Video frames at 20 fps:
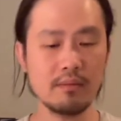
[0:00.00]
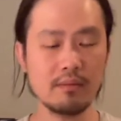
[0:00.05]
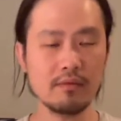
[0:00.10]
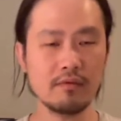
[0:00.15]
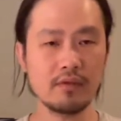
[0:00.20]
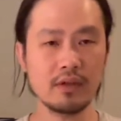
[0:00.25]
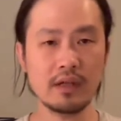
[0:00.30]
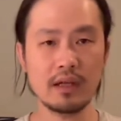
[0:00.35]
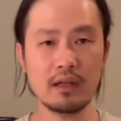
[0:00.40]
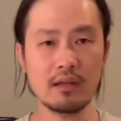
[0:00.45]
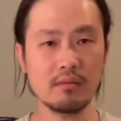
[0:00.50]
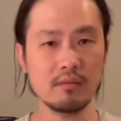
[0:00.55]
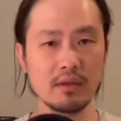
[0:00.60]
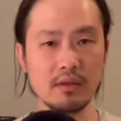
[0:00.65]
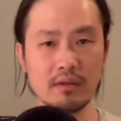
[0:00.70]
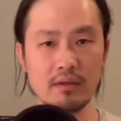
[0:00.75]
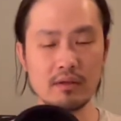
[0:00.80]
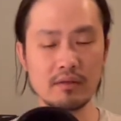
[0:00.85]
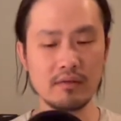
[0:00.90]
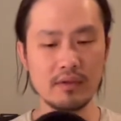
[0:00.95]
Front element
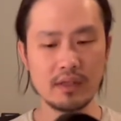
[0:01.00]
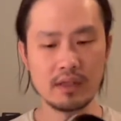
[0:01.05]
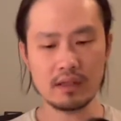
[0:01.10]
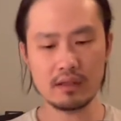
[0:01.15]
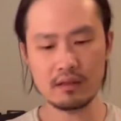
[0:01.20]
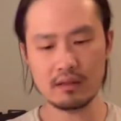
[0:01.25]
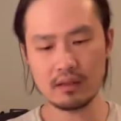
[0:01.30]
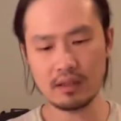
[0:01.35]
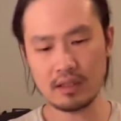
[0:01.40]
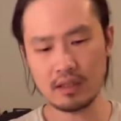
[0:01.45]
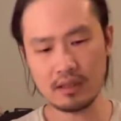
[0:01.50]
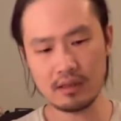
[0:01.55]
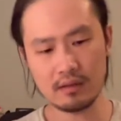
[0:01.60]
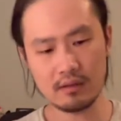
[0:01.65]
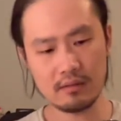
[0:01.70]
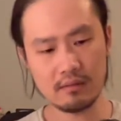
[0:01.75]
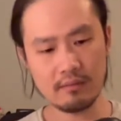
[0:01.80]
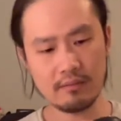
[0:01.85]
looks very clean.